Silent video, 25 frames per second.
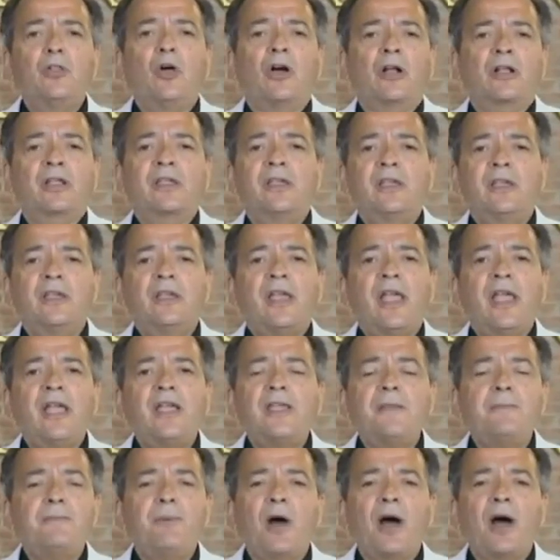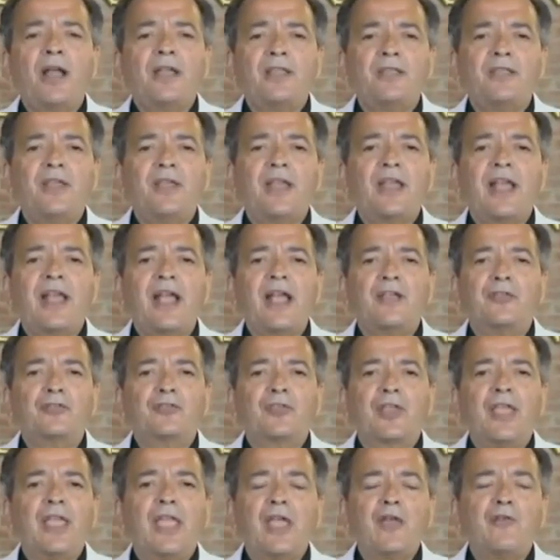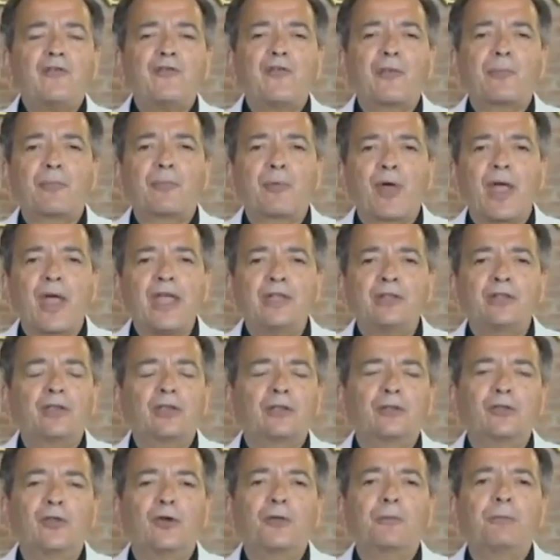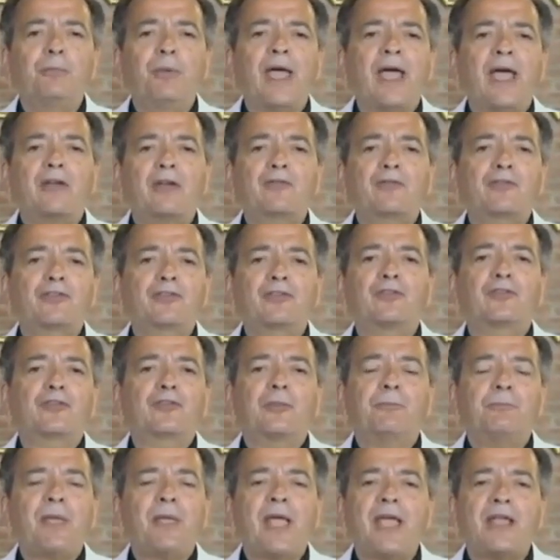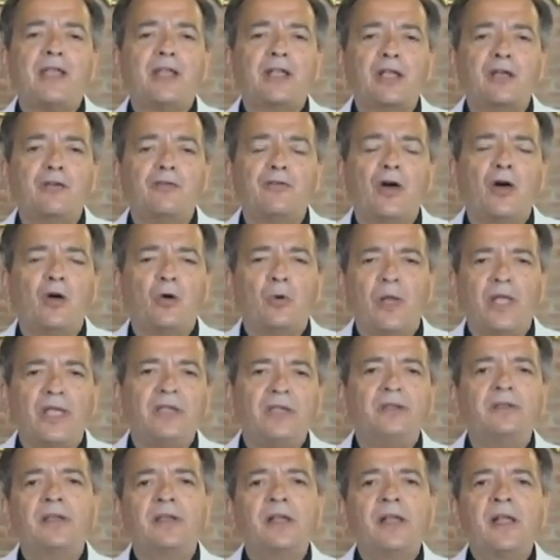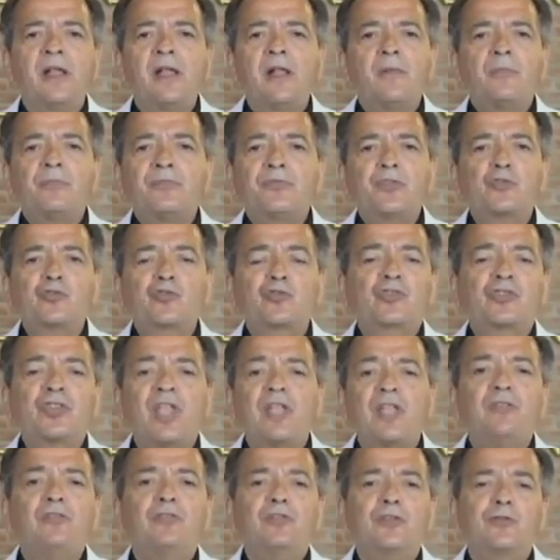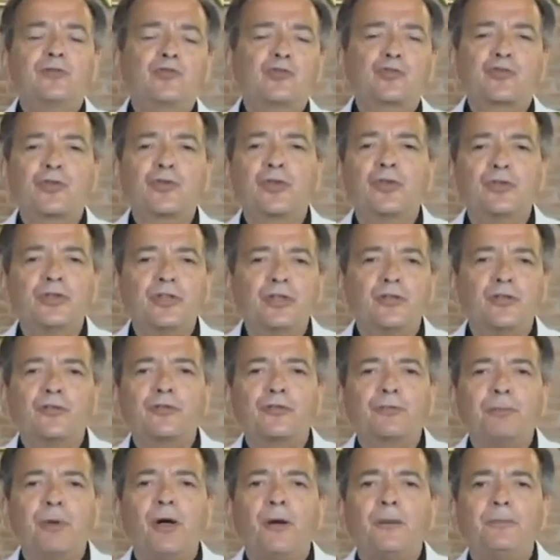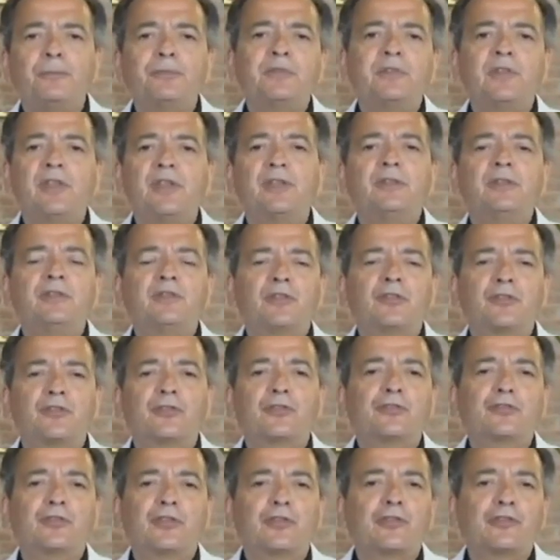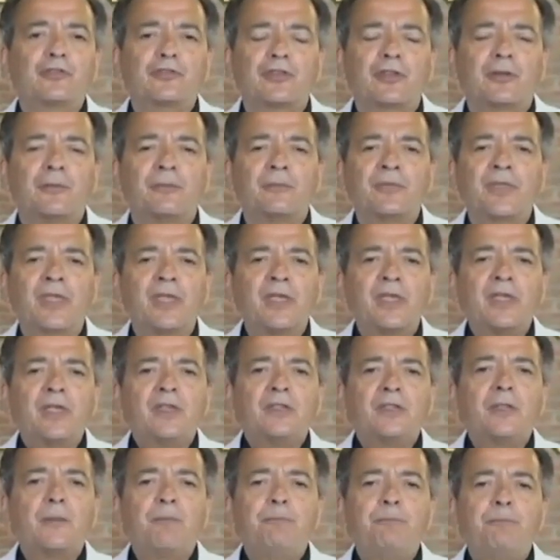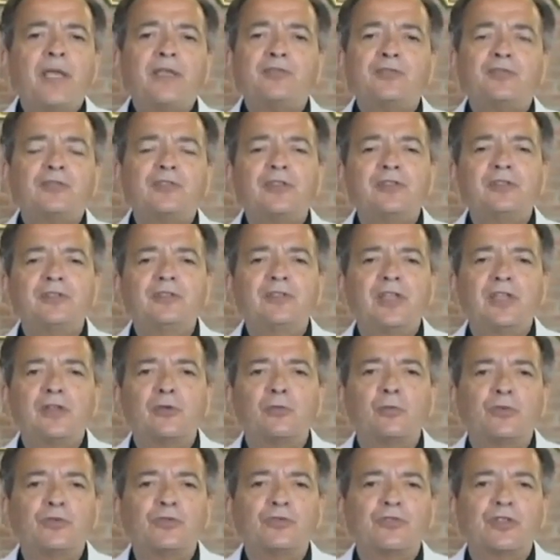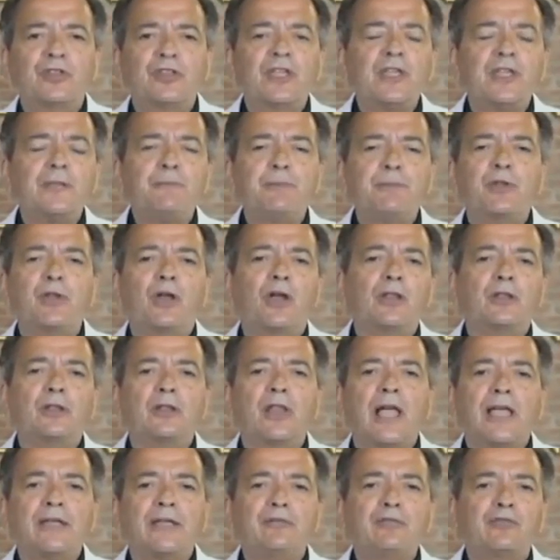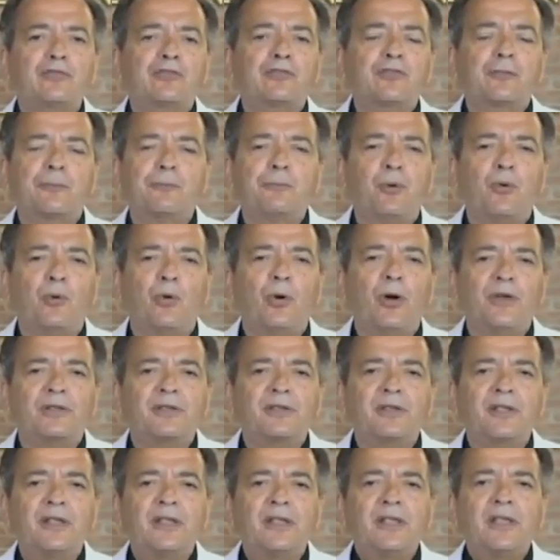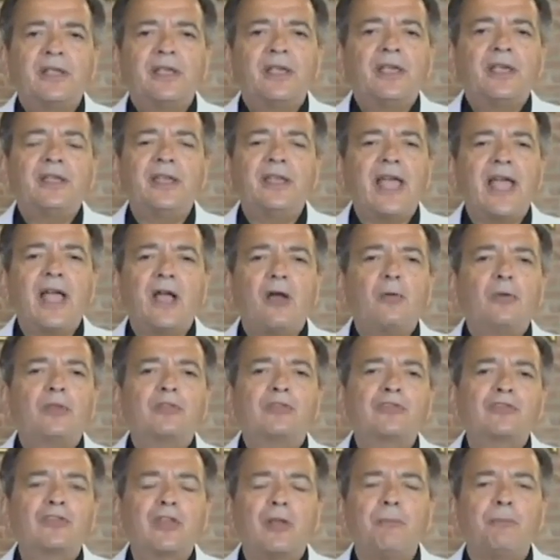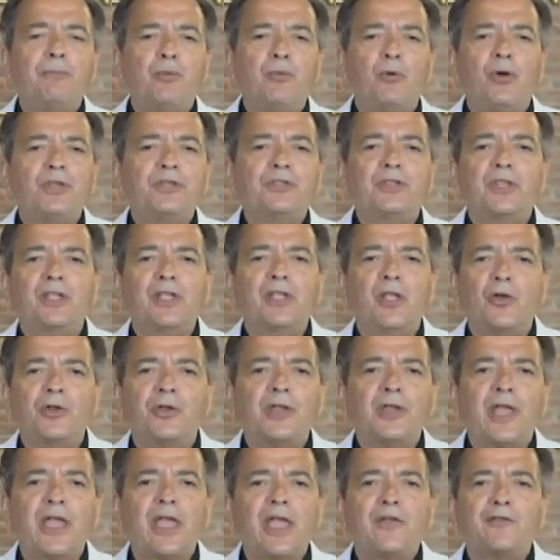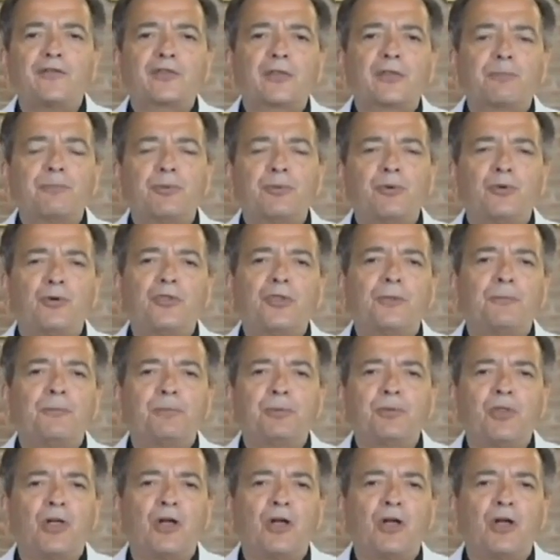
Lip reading: Look, anybody that has a half a brain could look back since the panic of '08, the tens of trillions pumped into the system. The best it did was to keep it on life support. And now at some point they're going to have to pull the